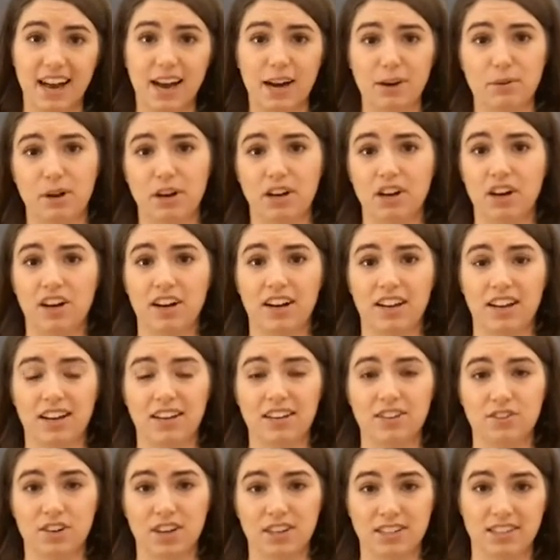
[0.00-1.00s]
how I got
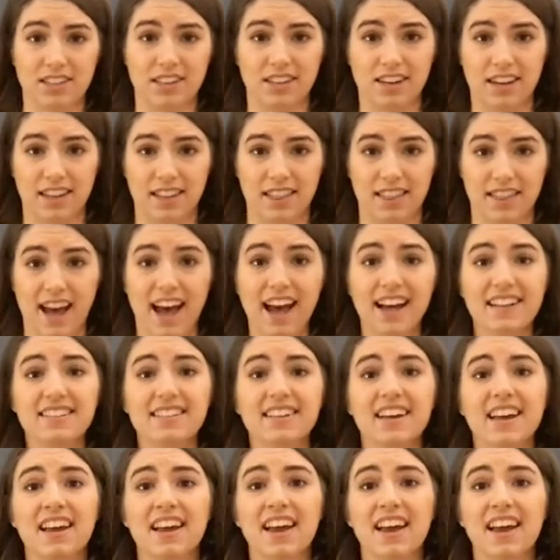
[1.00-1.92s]
interested in that,